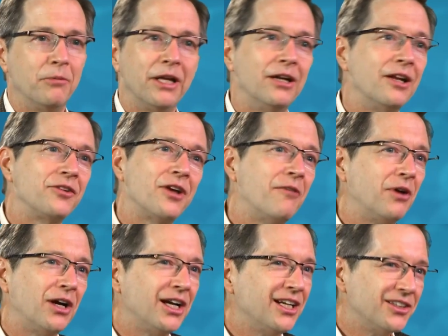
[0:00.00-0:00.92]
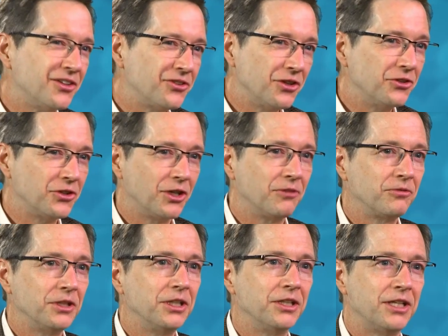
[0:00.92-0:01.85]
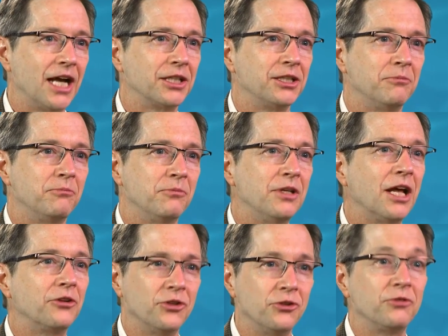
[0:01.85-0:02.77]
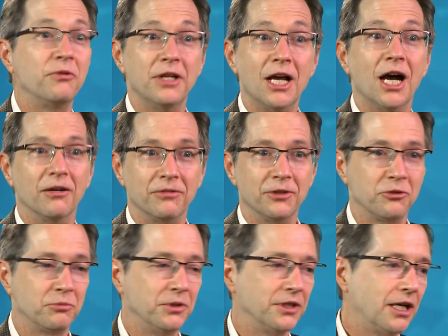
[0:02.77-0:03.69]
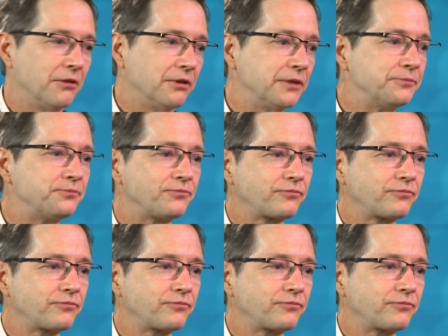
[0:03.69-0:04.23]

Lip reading: but they're just not very sensitively detected, not sensitive enough, let's put it that way.